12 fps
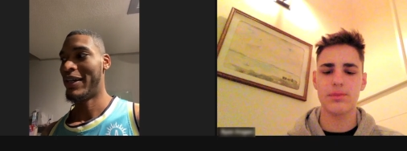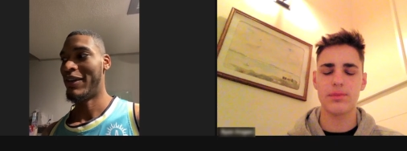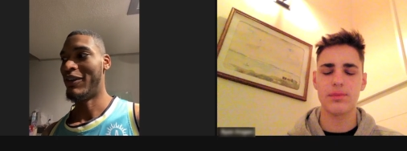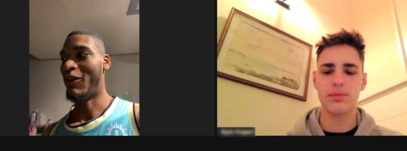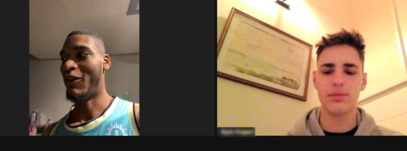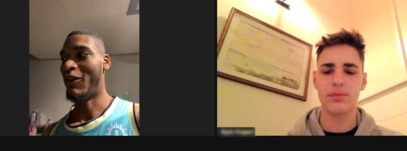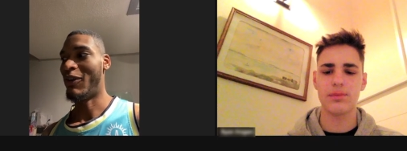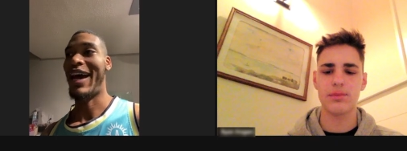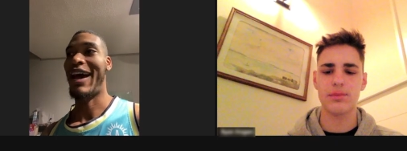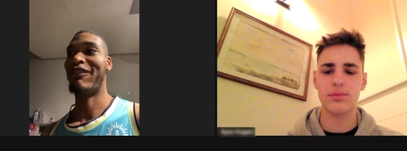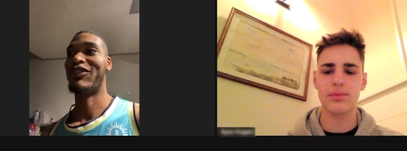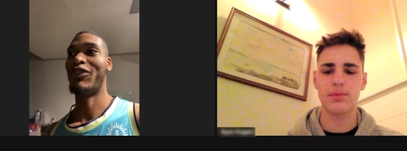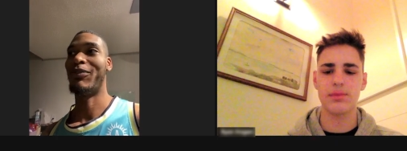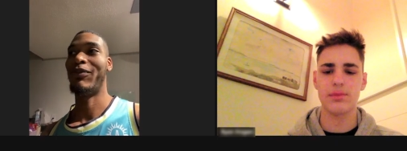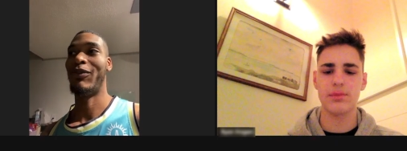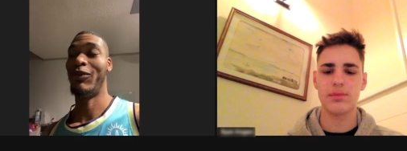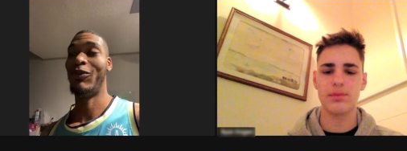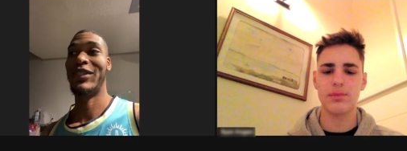Speaker 1: you know, we didn't have so,
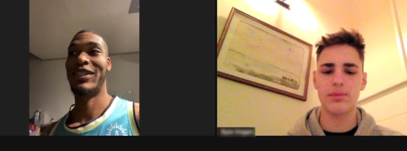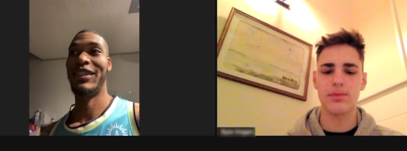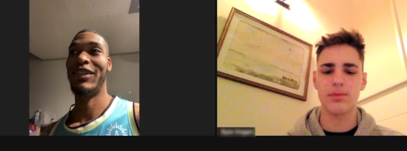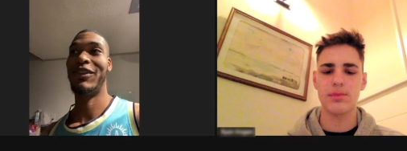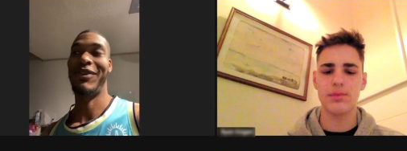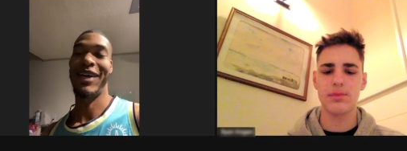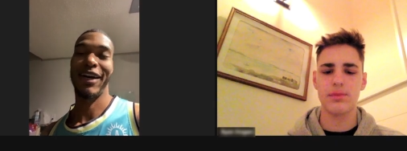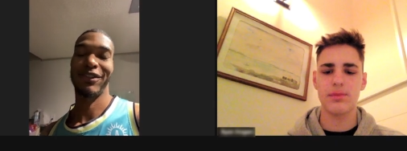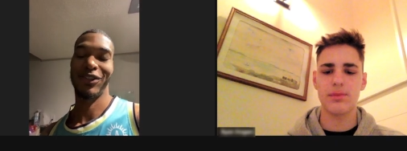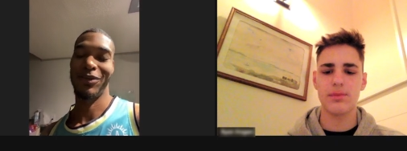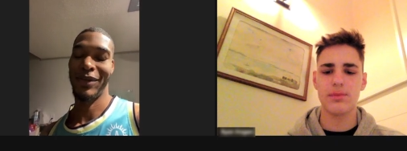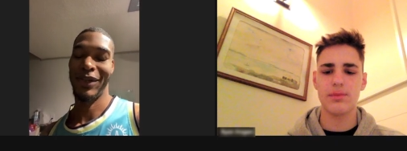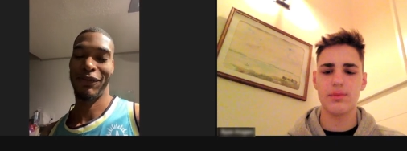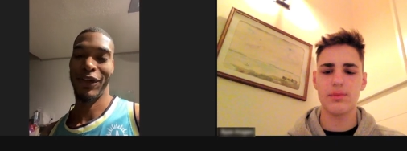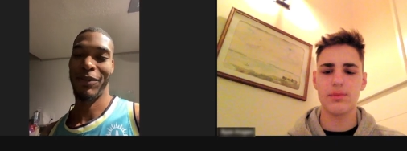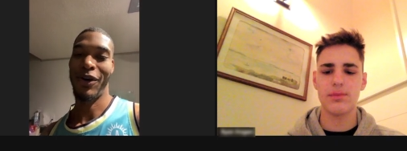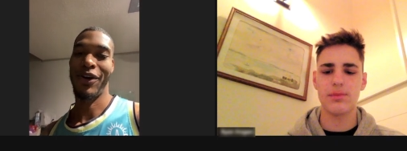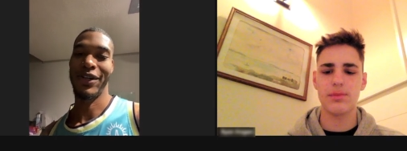we still don't have so many
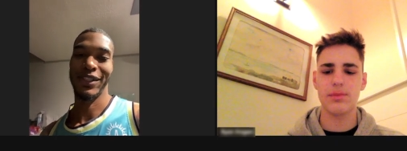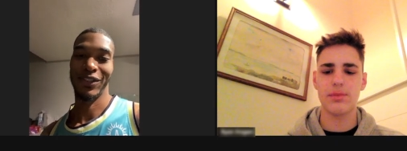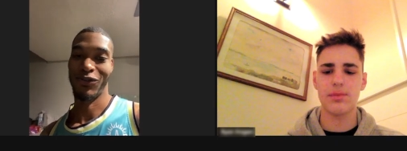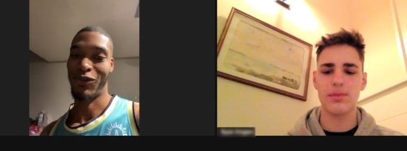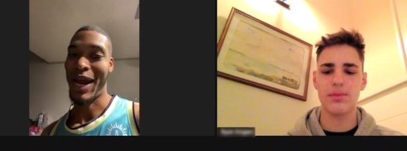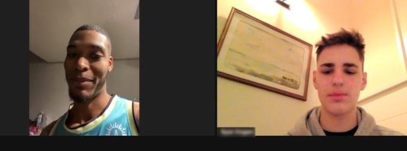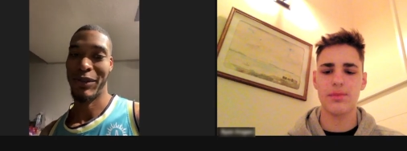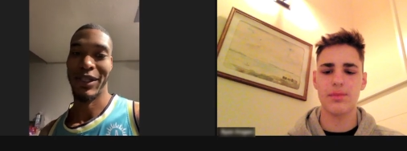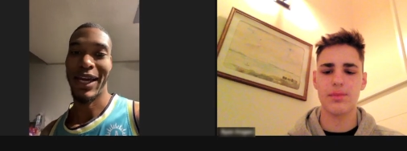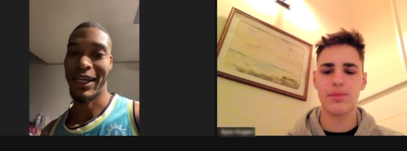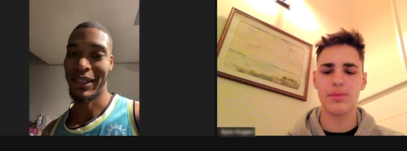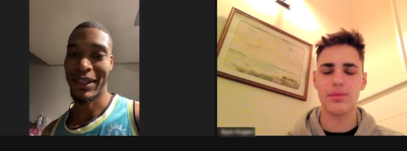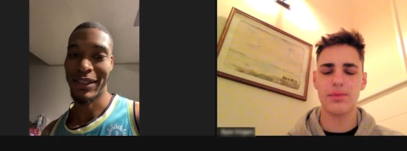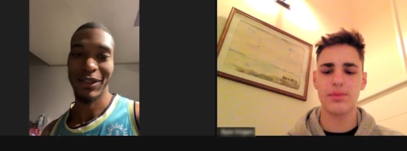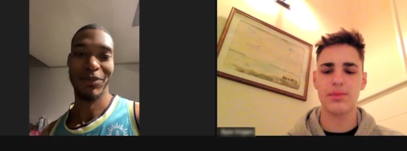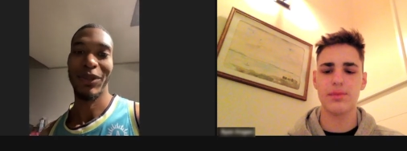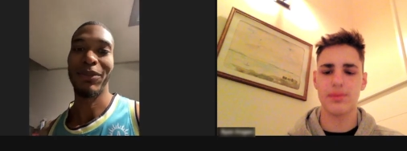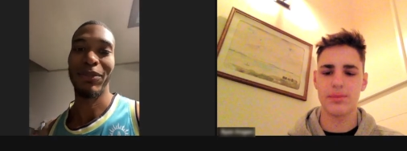female artists rapping like London
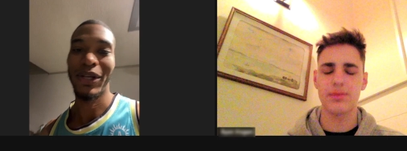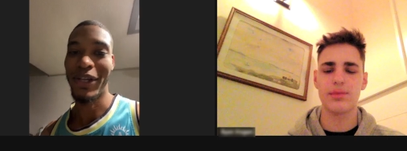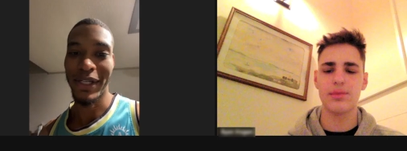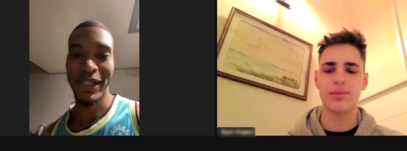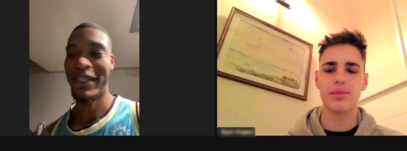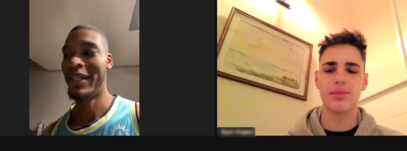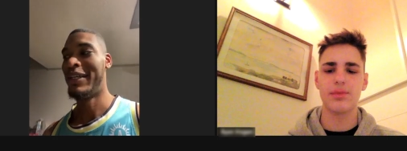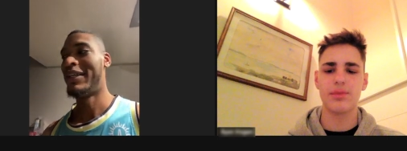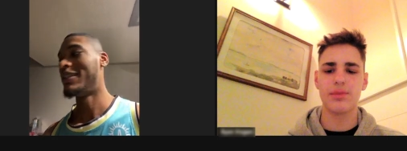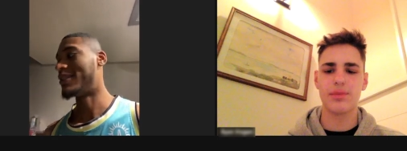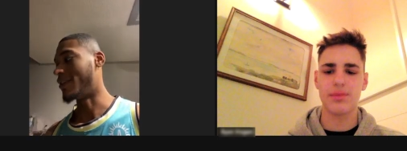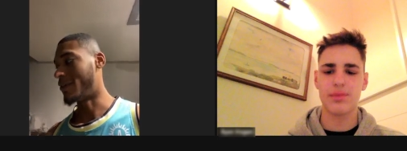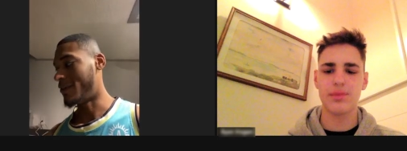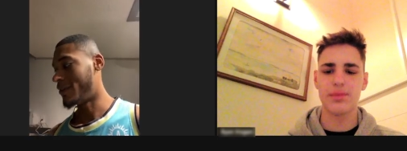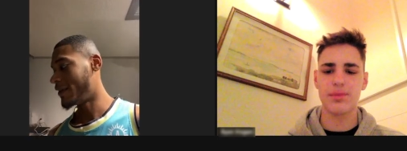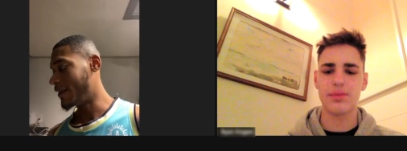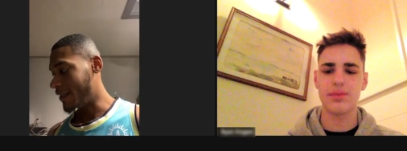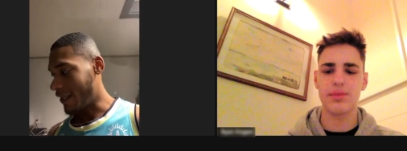B, period. So,
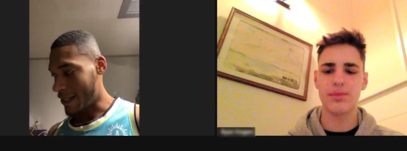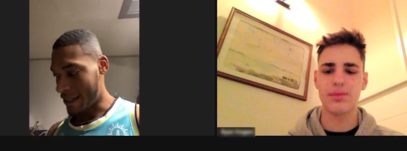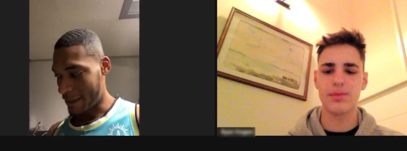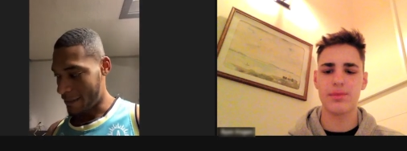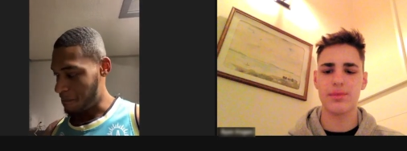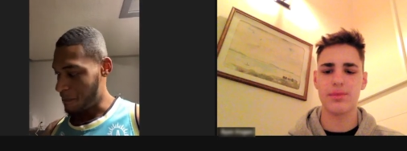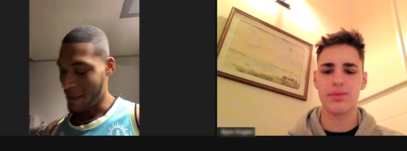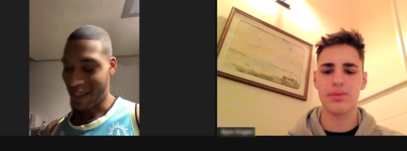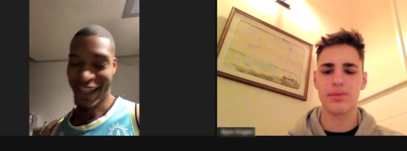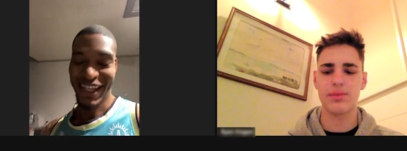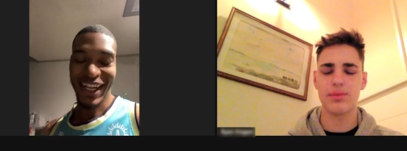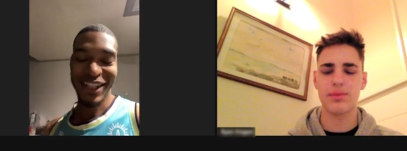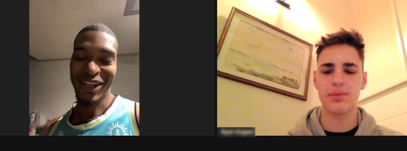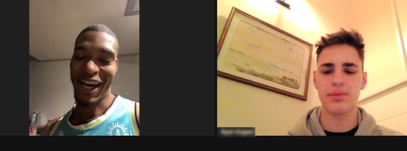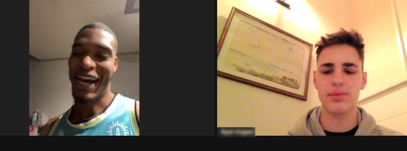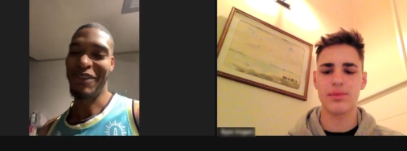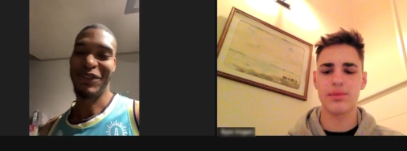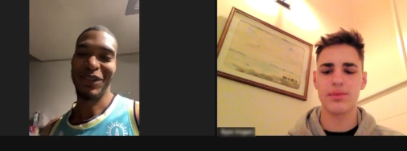like, yeah, that's
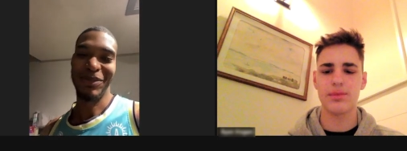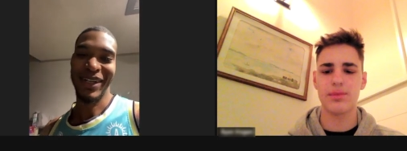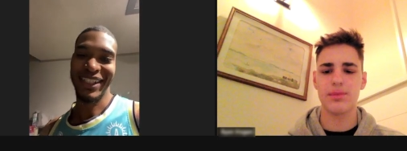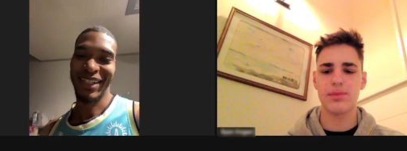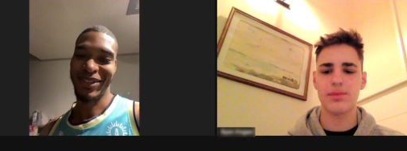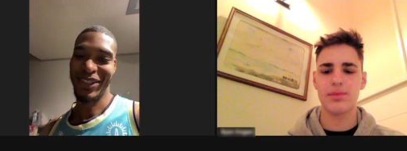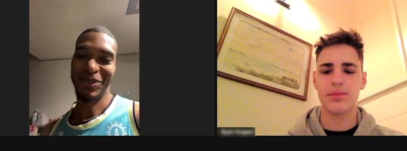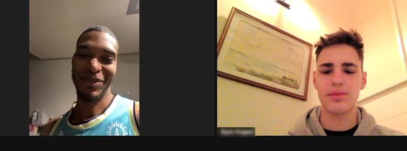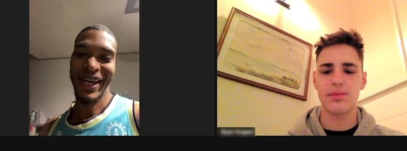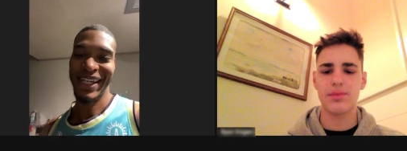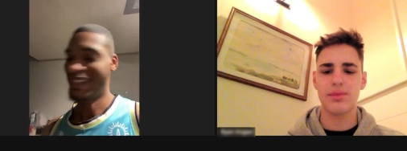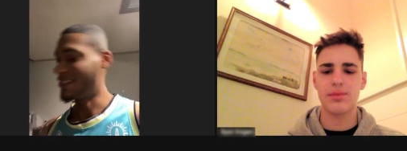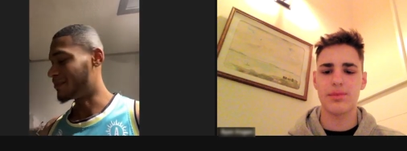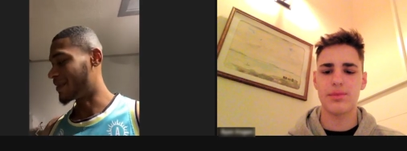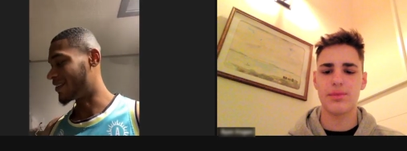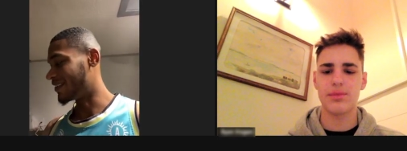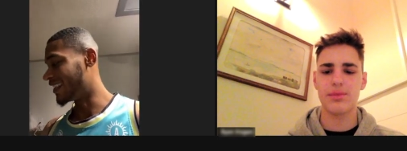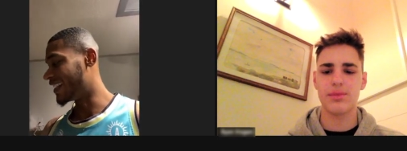how I feel about that. I'm still passionate
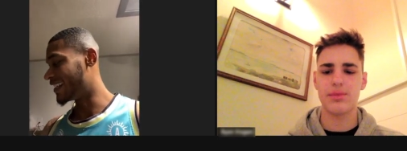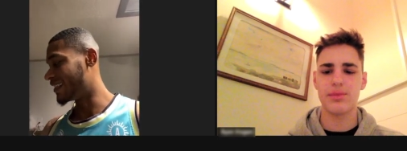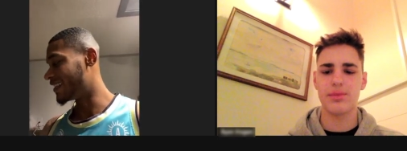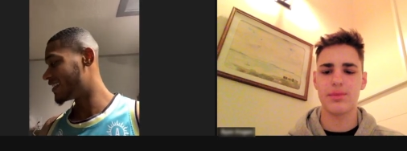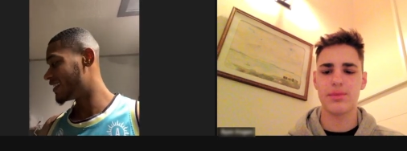about London